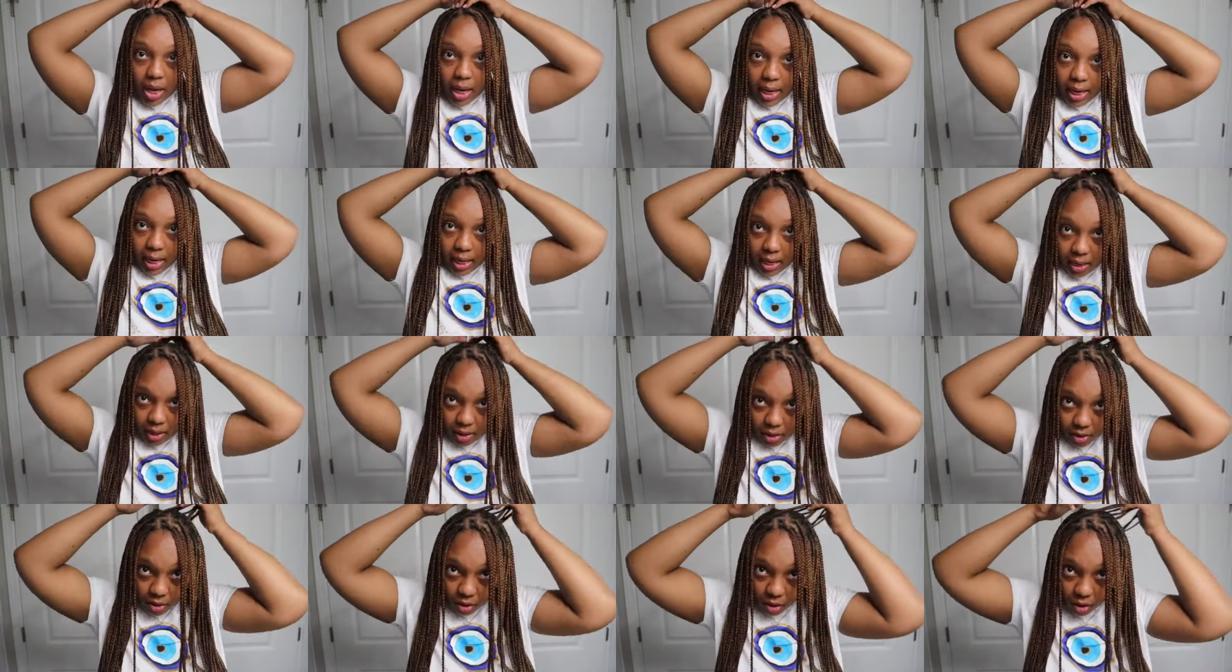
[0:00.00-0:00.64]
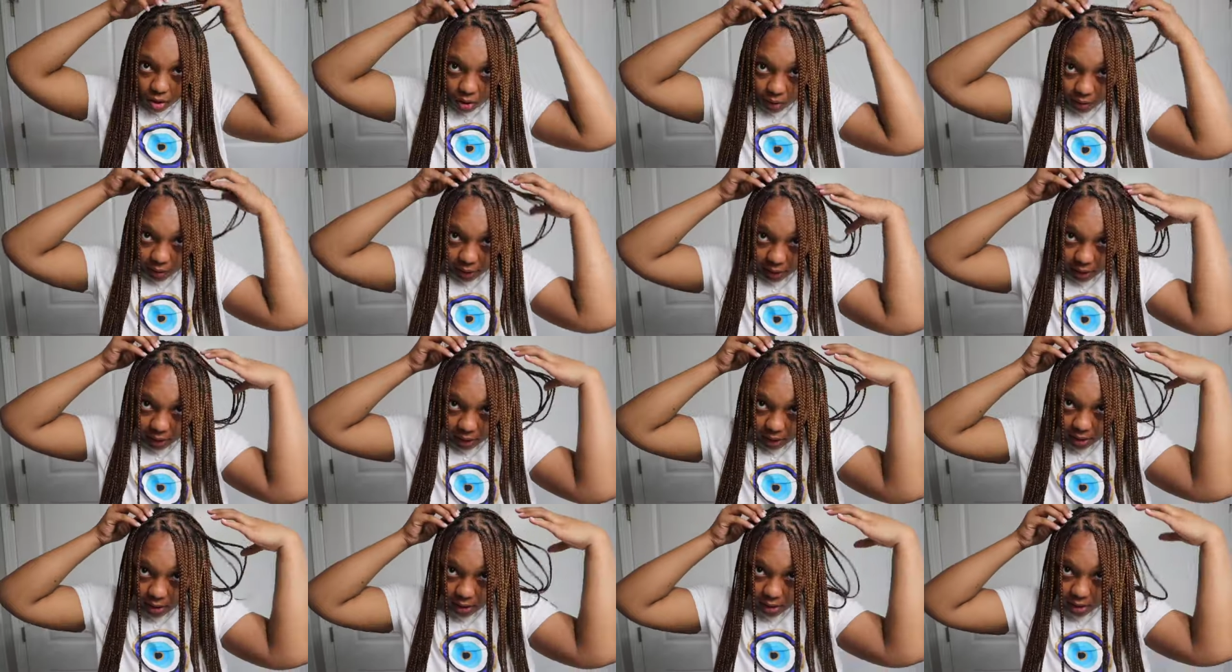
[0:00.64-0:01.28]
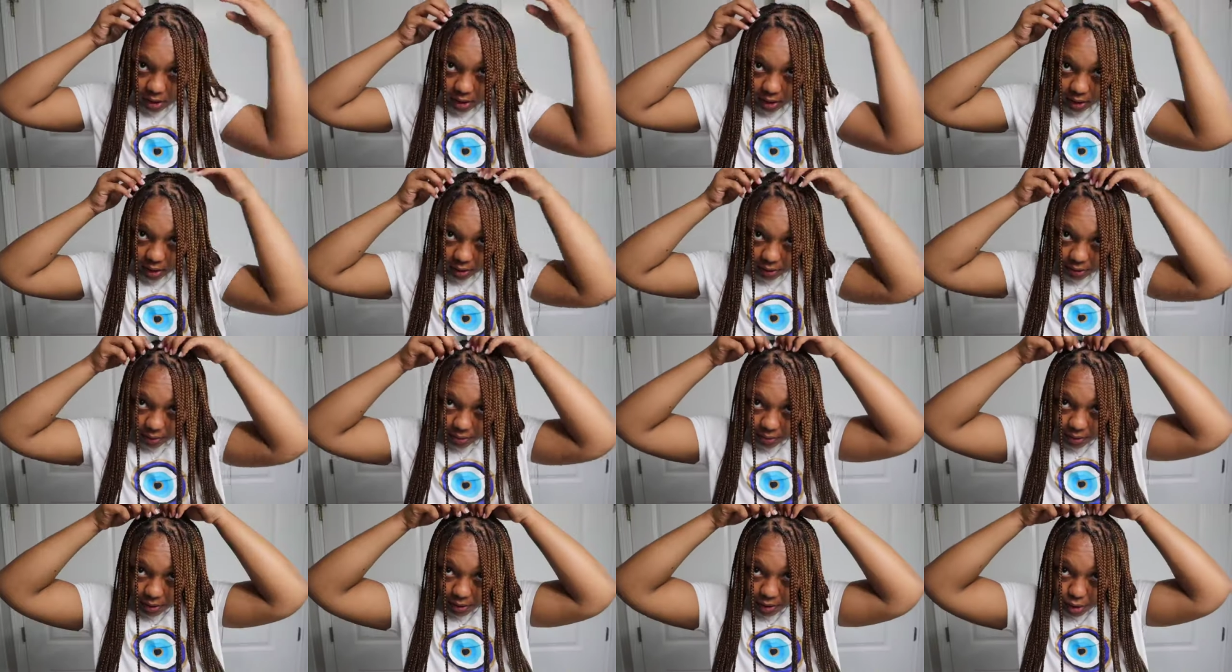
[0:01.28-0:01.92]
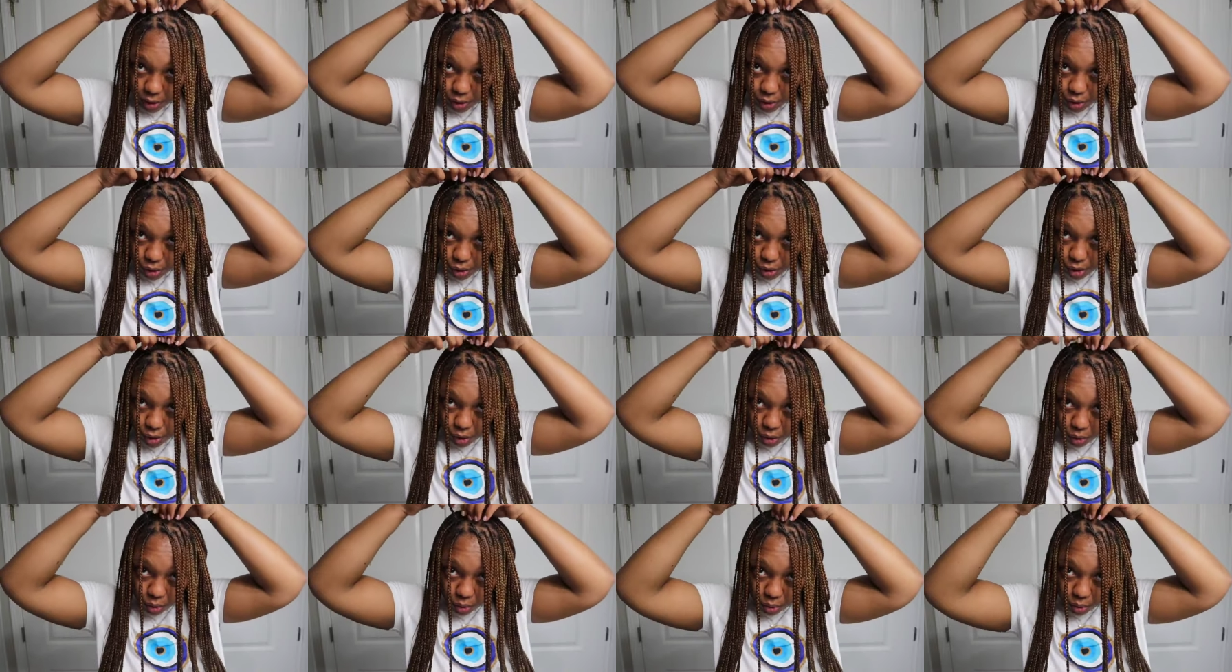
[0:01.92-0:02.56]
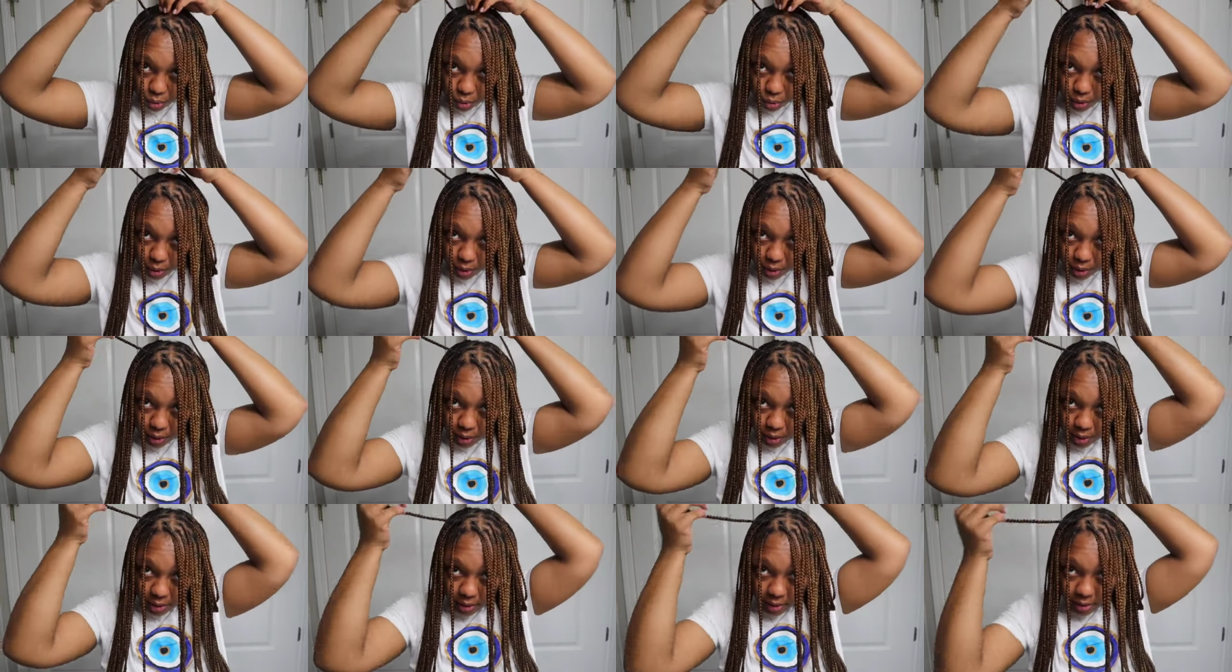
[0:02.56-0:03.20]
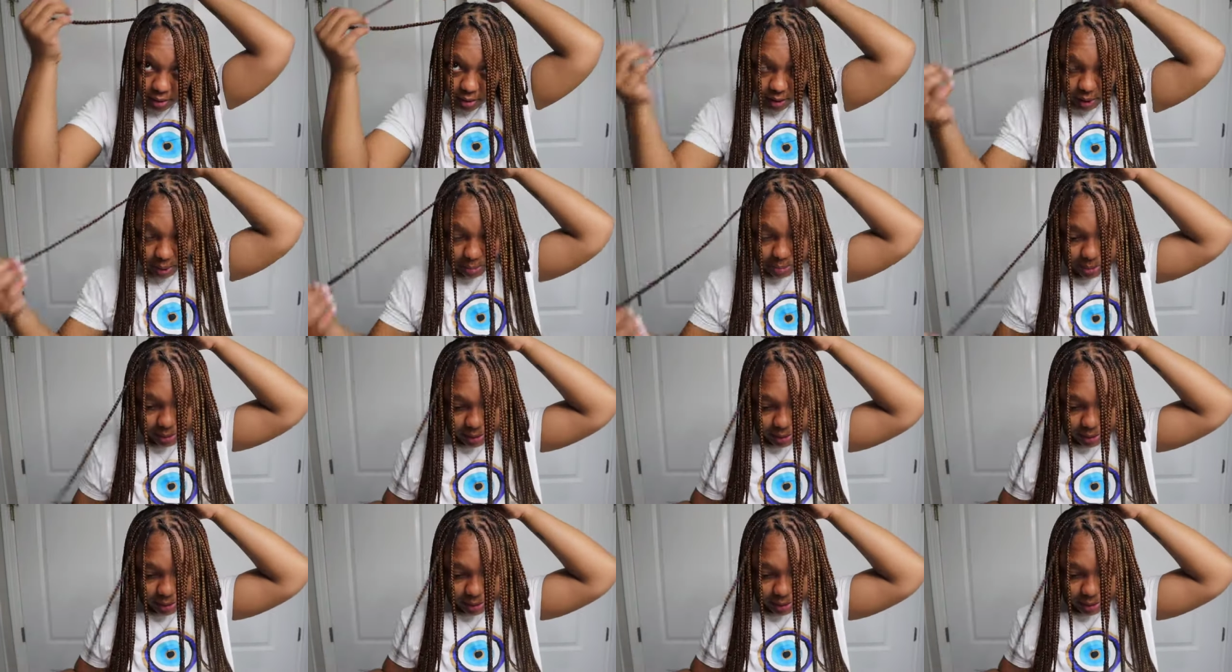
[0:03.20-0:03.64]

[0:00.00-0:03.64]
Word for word: and all that good stuff. So I'm